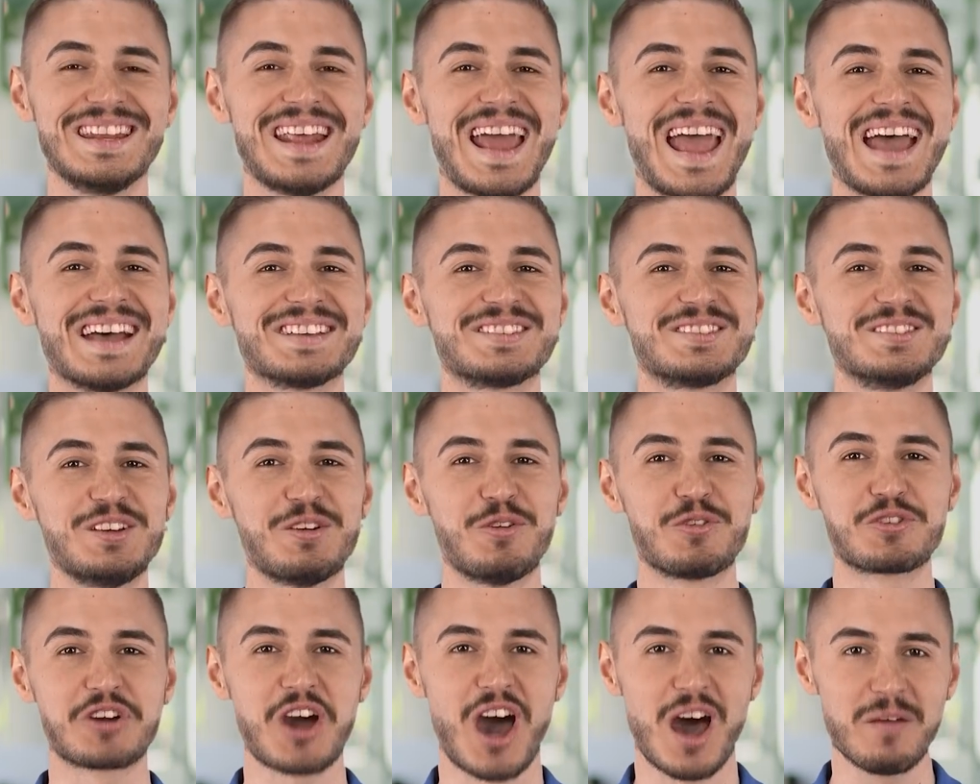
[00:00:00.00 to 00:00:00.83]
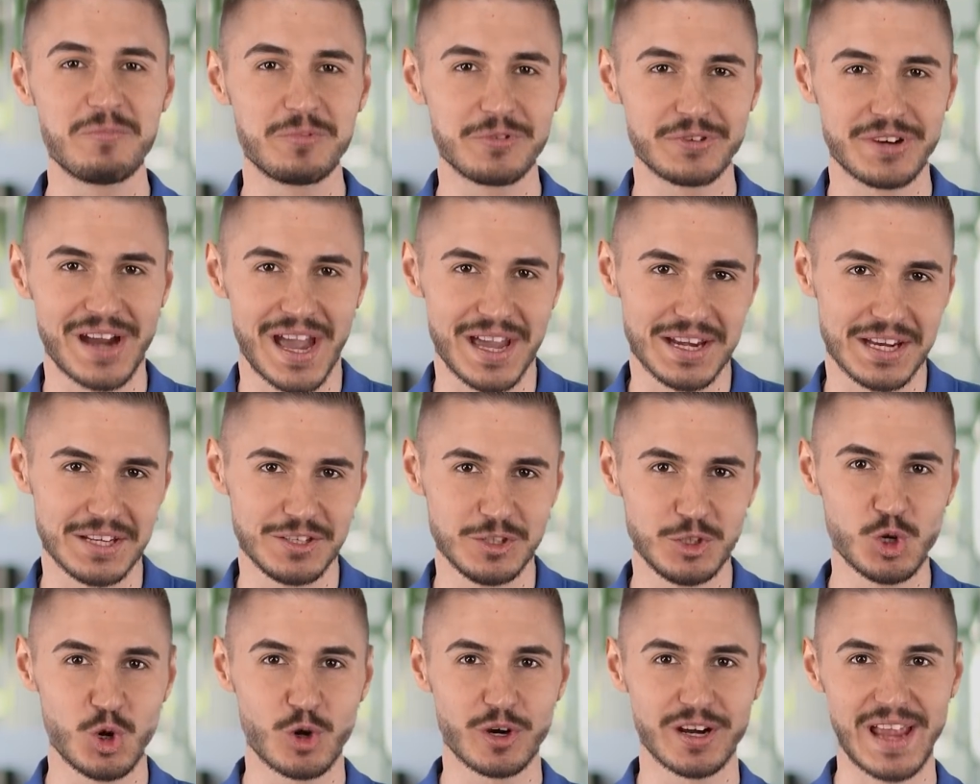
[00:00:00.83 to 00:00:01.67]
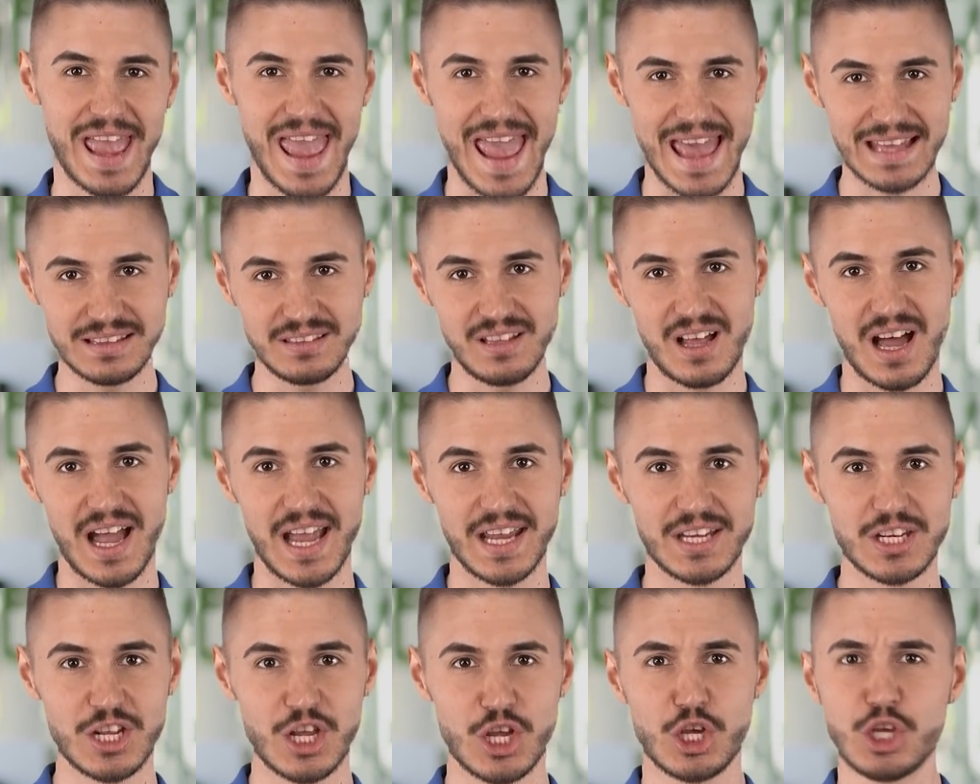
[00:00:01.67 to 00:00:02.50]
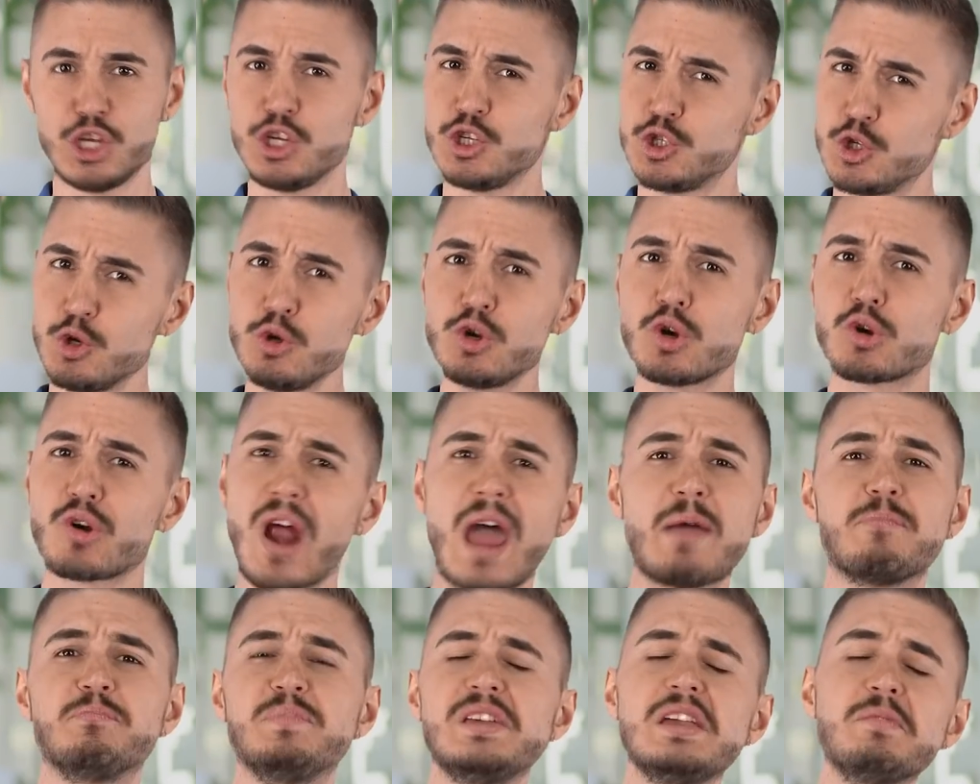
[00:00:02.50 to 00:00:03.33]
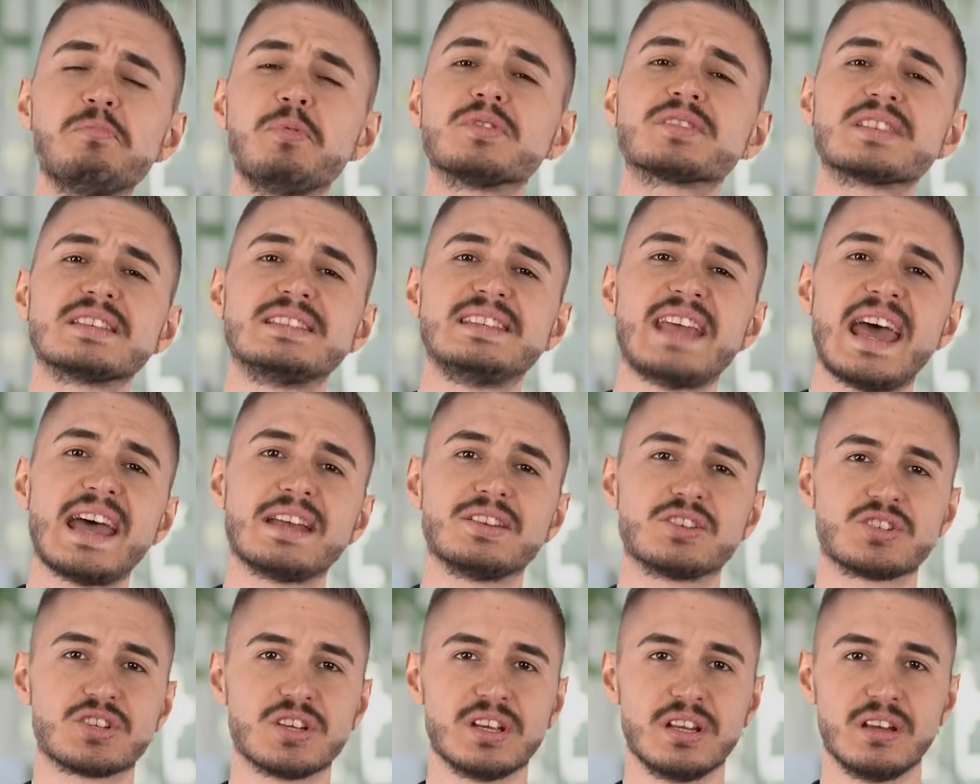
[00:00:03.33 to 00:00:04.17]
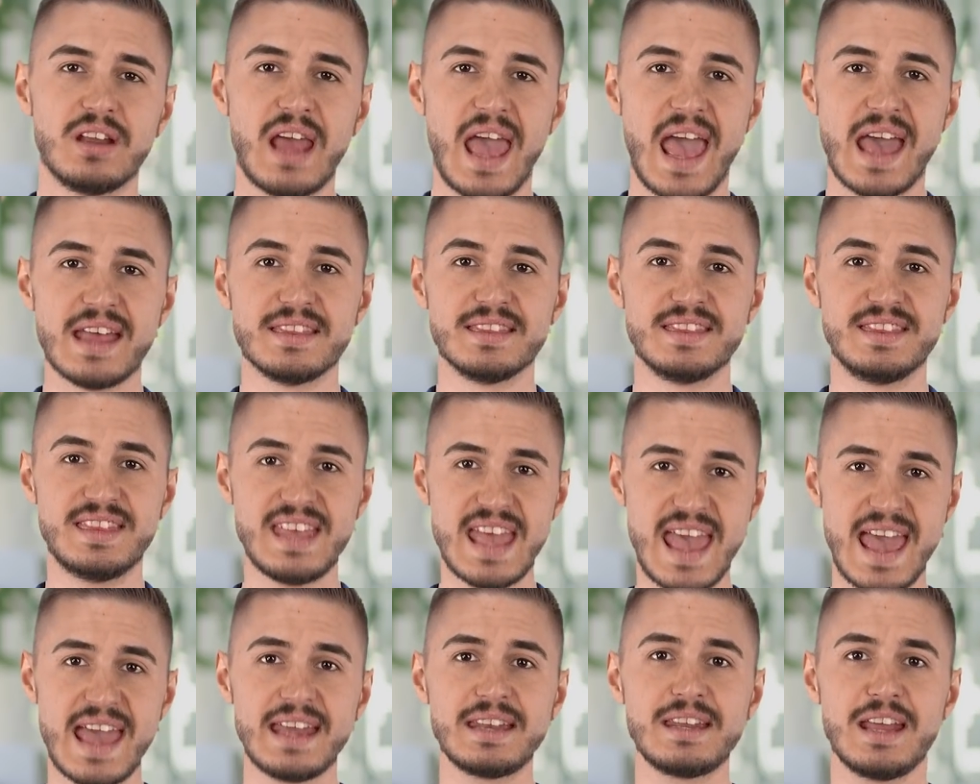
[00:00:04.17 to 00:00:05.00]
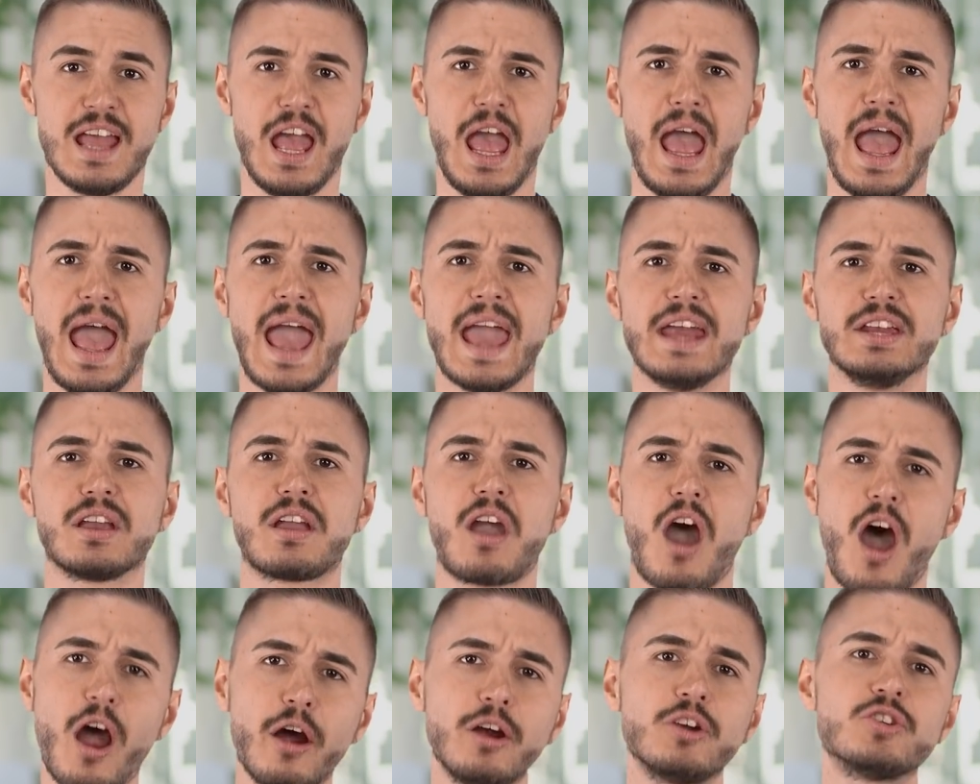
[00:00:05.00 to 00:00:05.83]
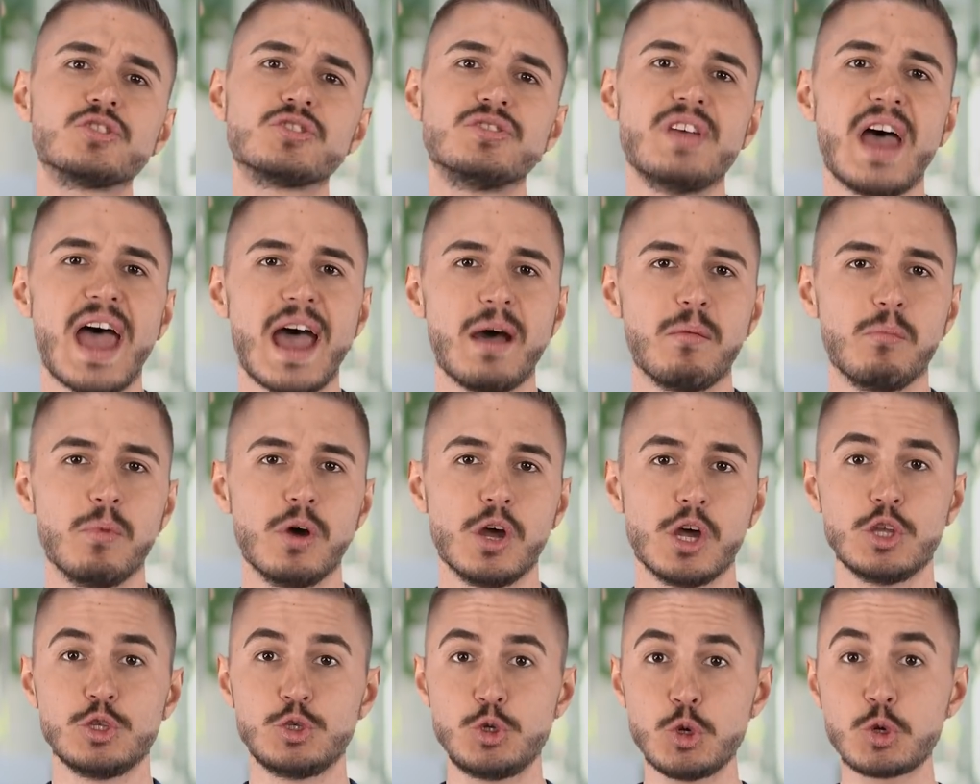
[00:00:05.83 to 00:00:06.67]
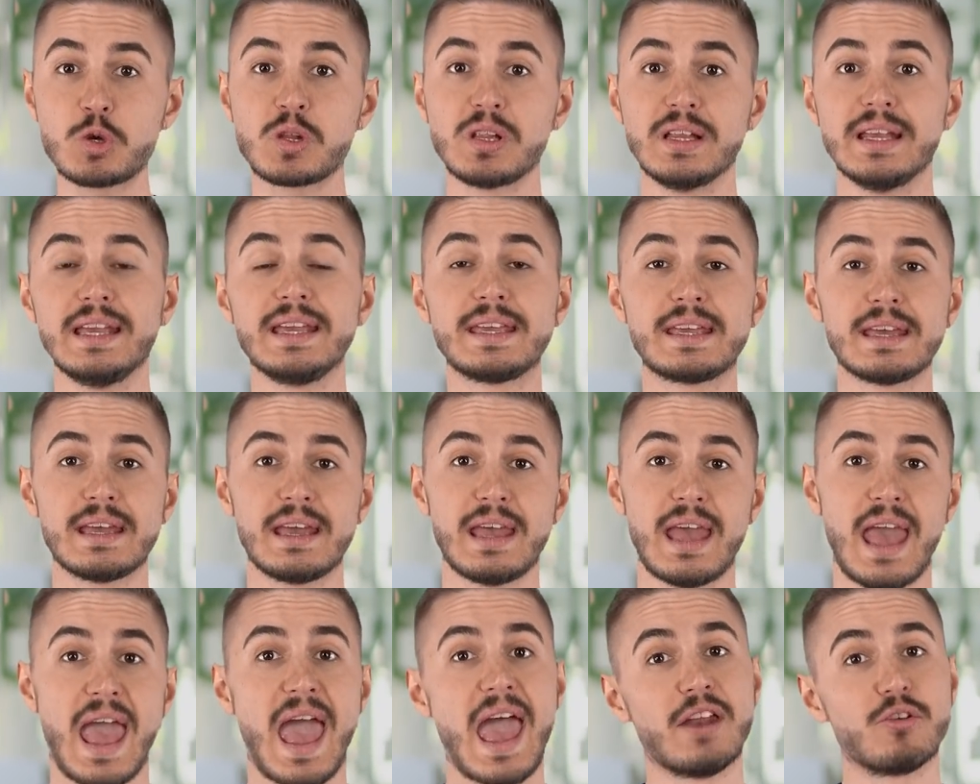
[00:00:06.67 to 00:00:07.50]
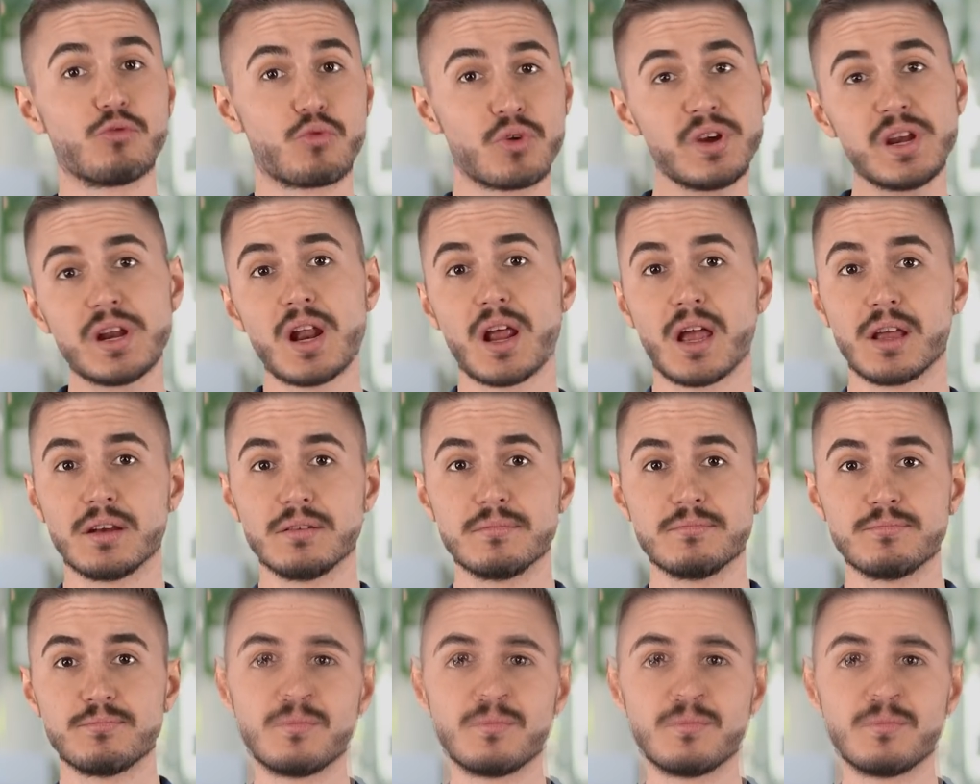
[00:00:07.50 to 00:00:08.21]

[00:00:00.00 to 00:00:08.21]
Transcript: SEO copywriting, your headline should grab people's attention and then encourage them to click and read on.